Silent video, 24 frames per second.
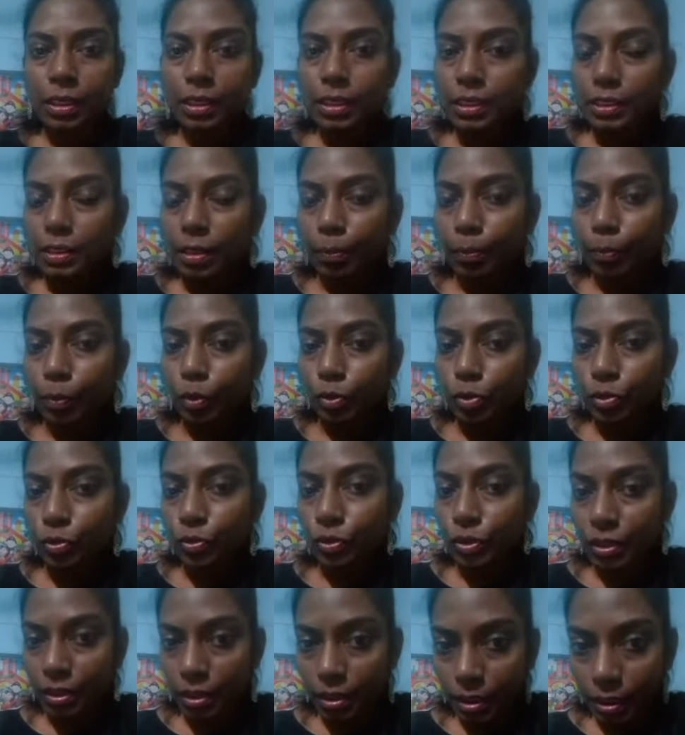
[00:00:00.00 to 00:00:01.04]
Support to
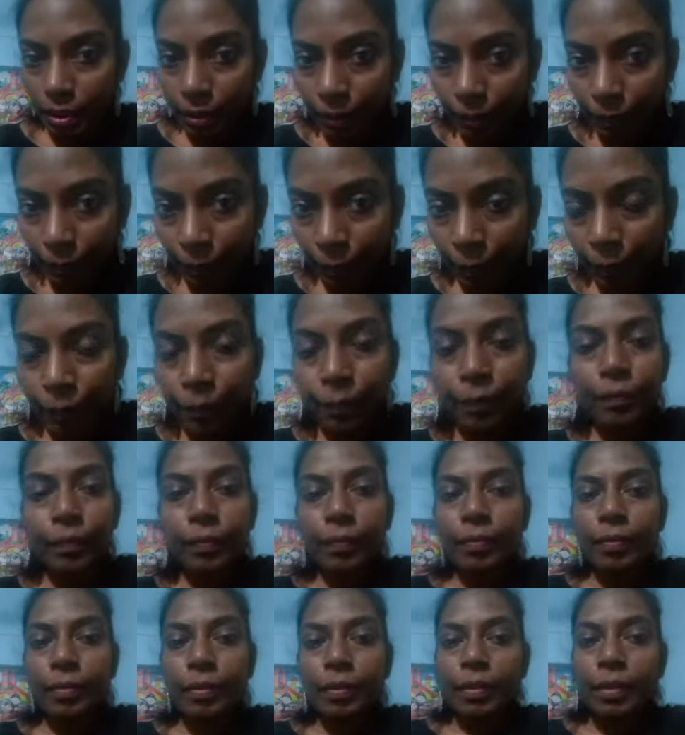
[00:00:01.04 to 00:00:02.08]
learn,
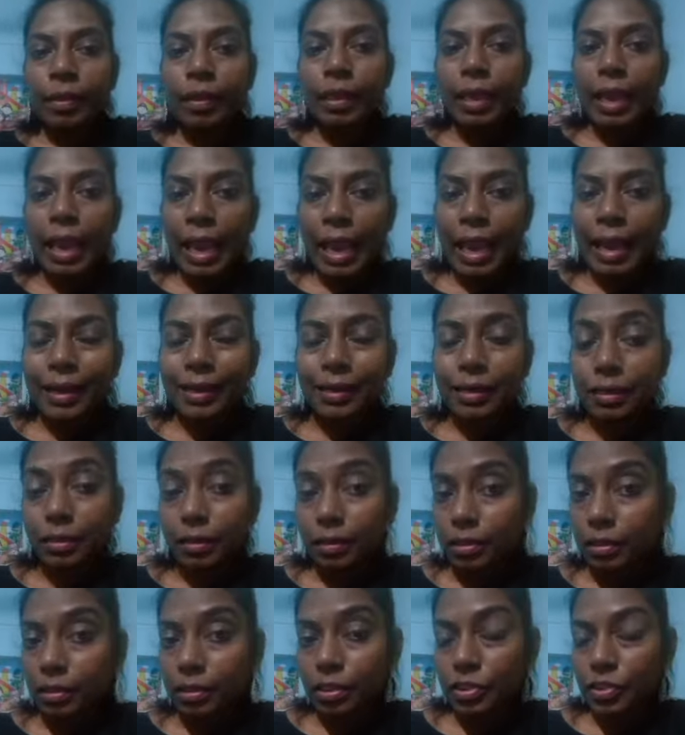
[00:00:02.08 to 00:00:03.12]
and
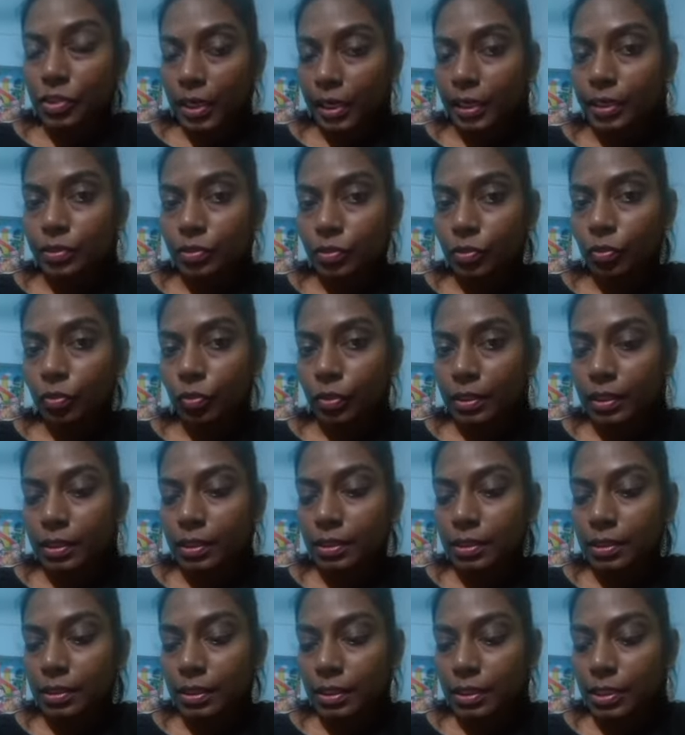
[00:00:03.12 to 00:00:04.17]
the child's role
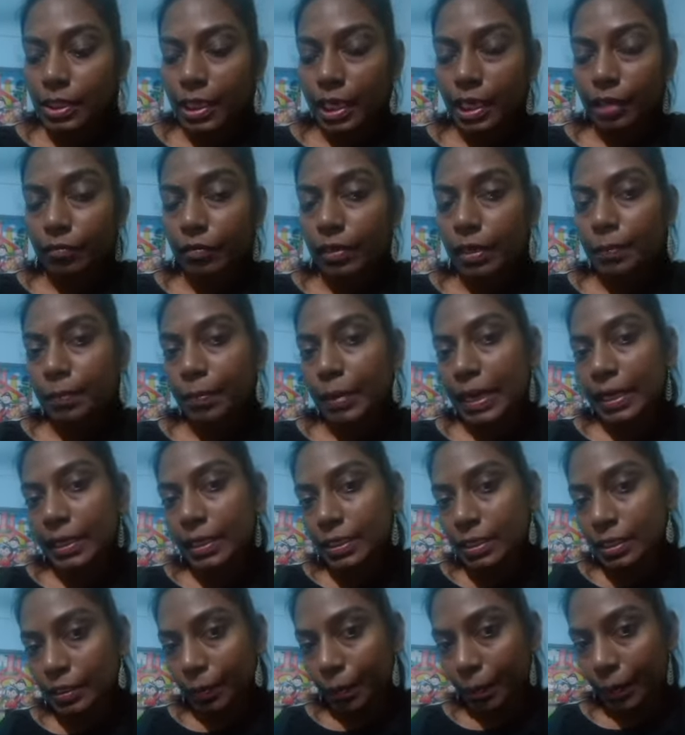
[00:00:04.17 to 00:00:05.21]
is the child will
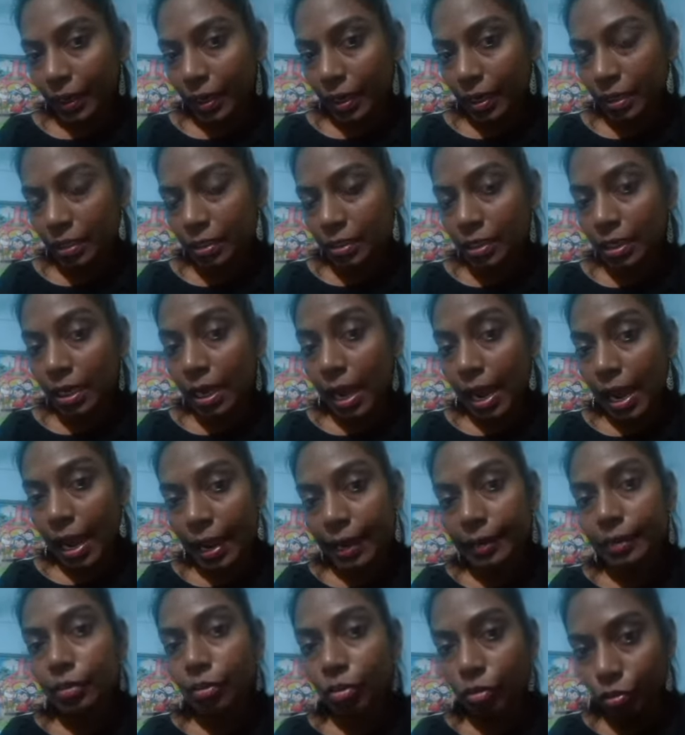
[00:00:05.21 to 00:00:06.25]
participate
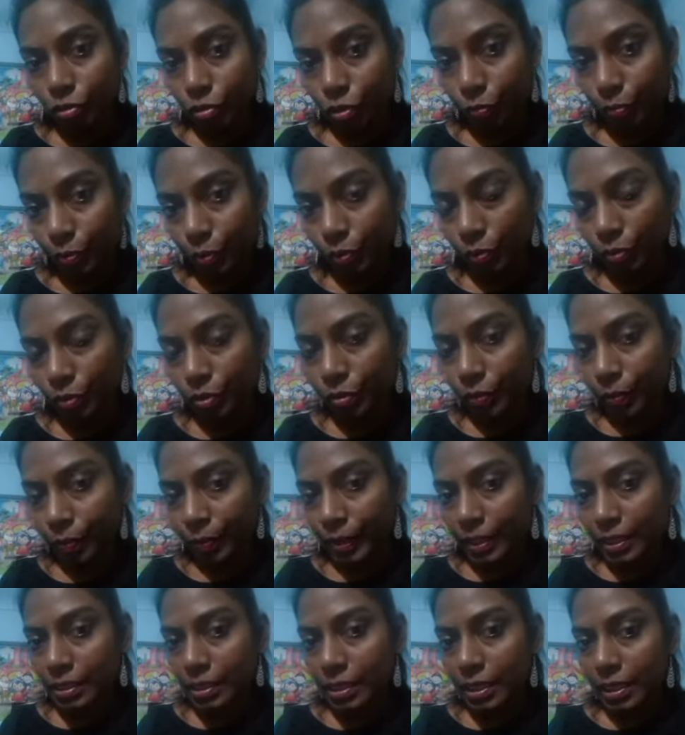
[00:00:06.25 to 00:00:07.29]
and contribute,
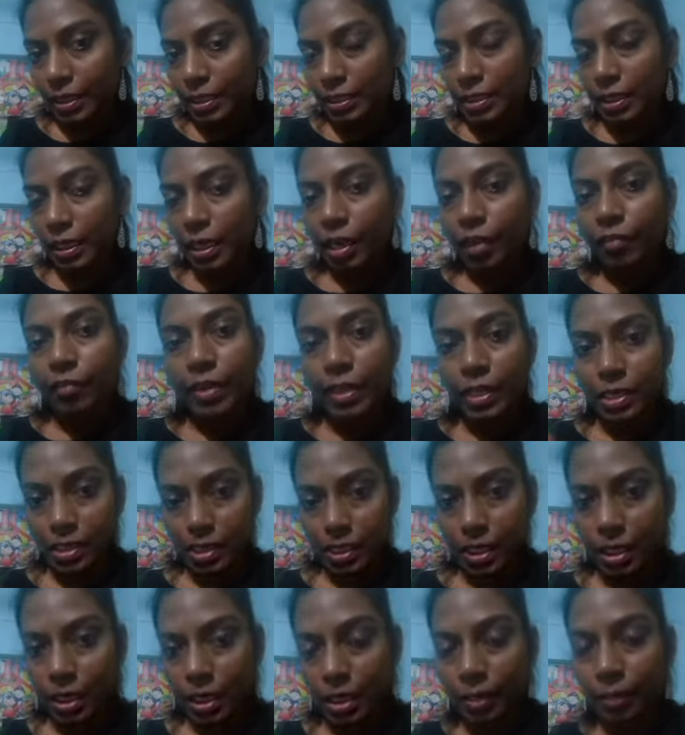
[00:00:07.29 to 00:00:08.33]
means there is a give and
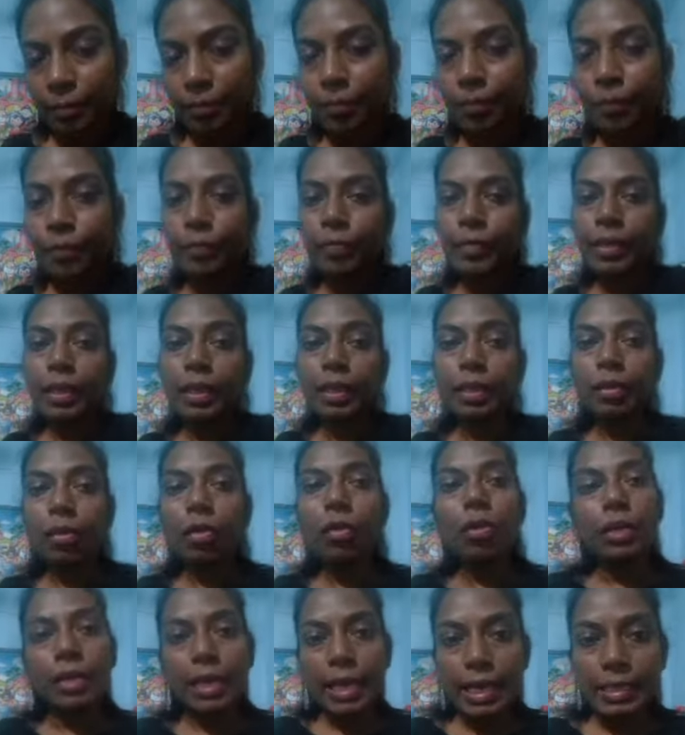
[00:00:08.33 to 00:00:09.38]
take in
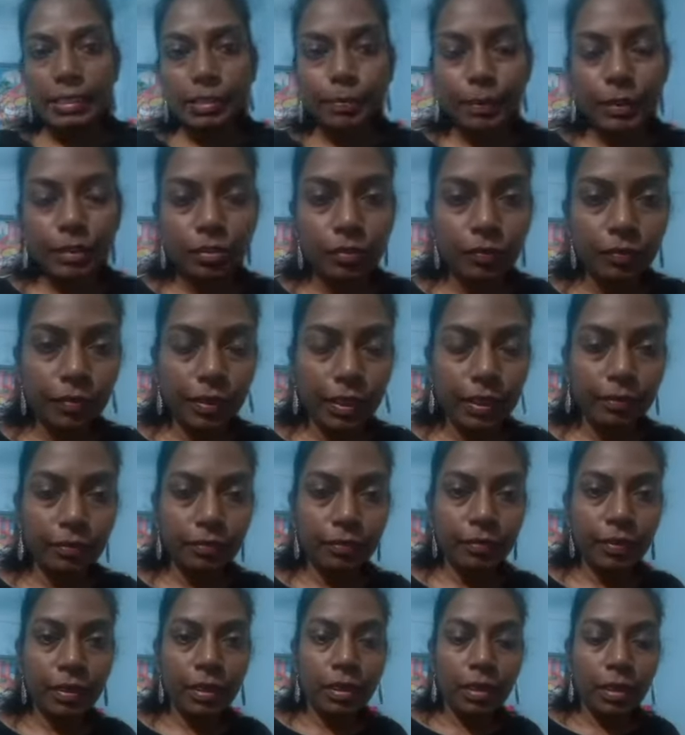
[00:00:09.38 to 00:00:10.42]
all aspects of
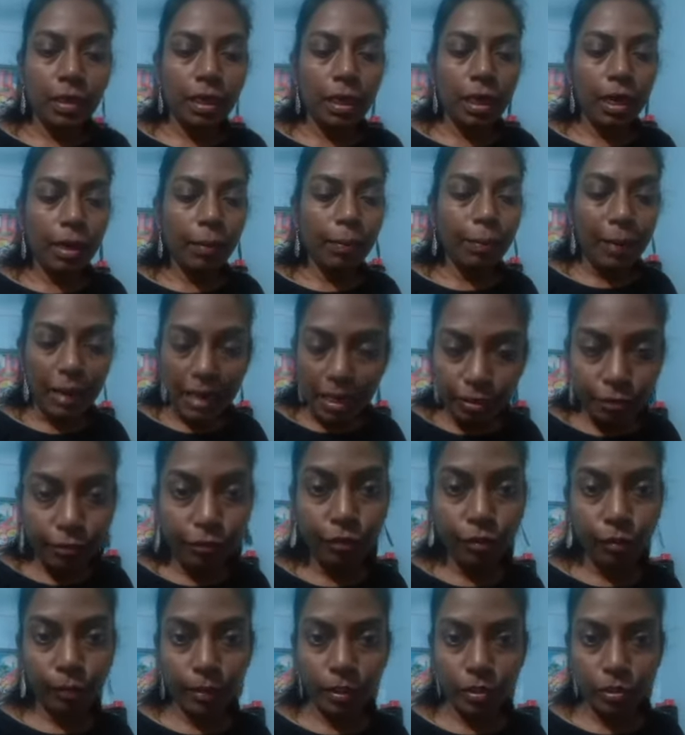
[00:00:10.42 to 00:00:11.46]
life apart
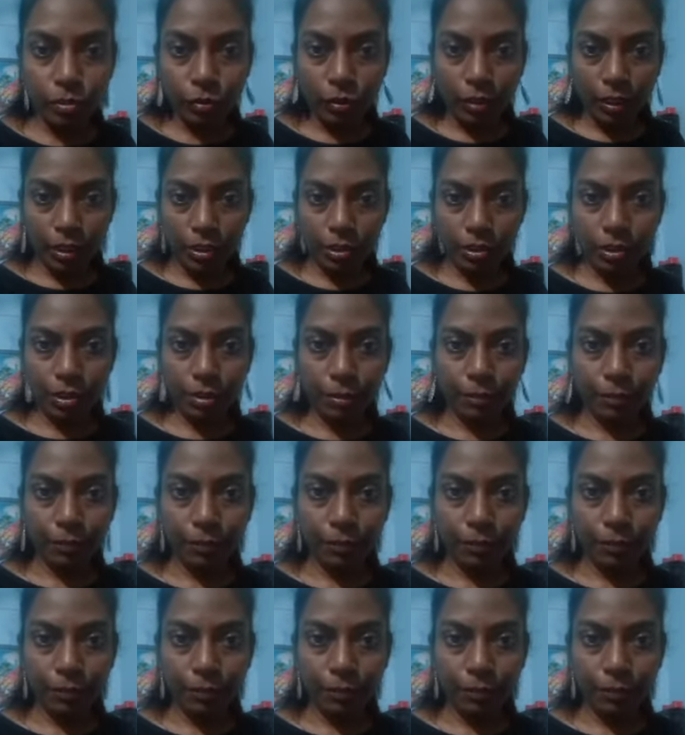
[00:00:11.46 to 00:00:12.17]
from education.